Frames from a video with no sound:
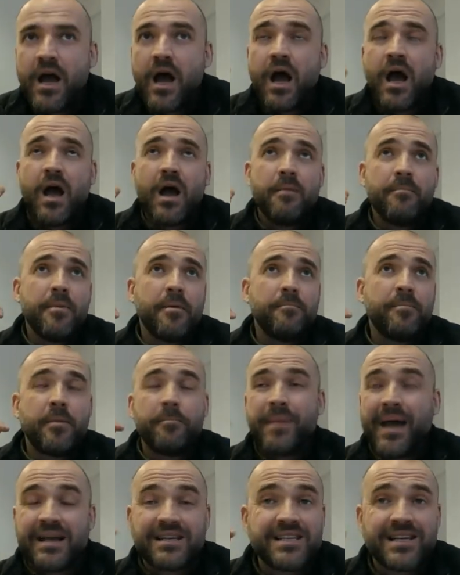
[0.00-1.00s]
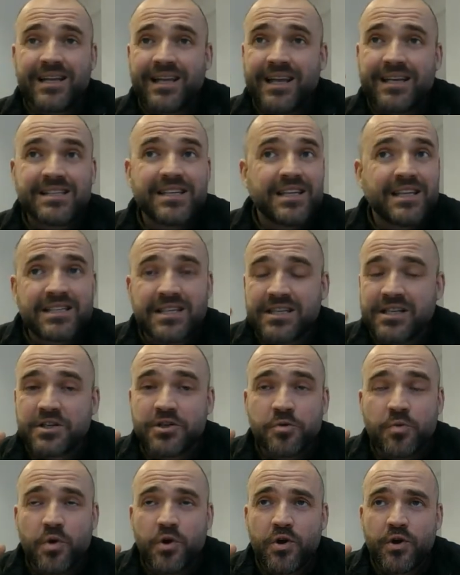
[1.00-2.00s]
But basically,
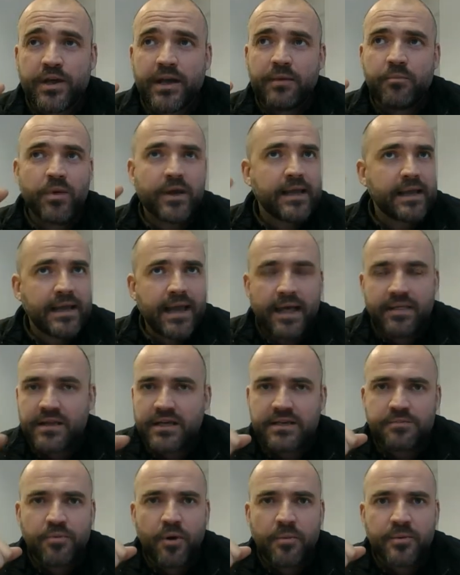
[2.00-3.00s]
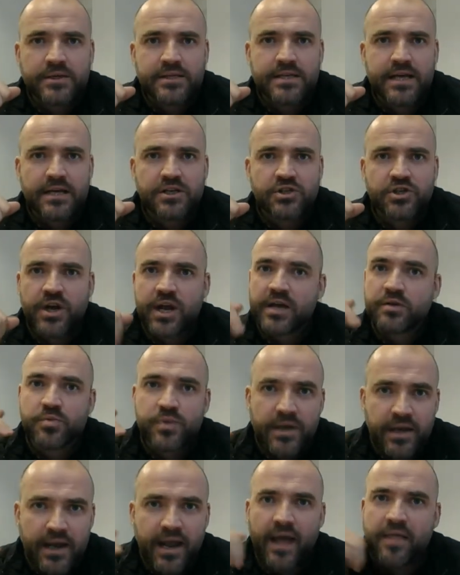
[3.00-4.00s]
solicitors are working. We can get these properties exchanged.
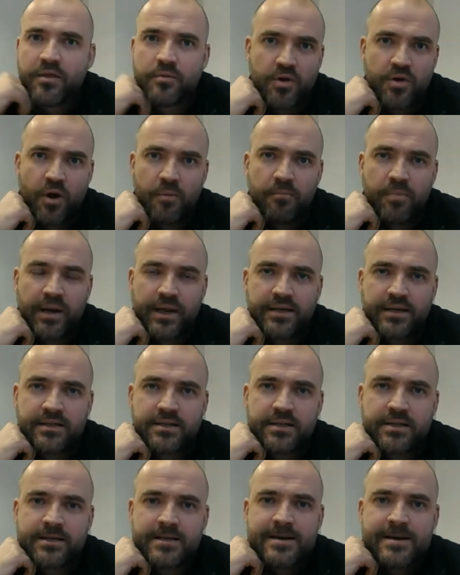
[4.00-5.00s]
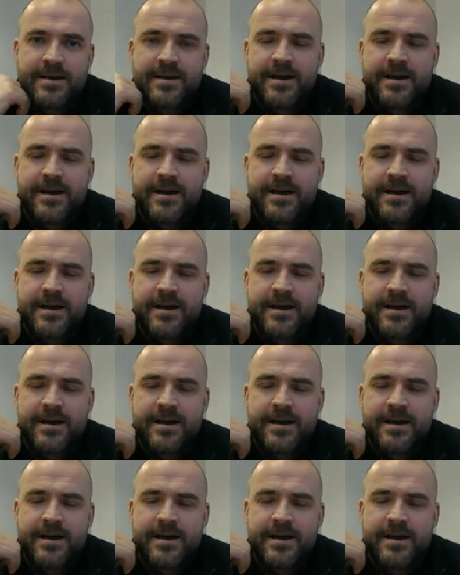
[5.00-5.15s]
We can get them completed.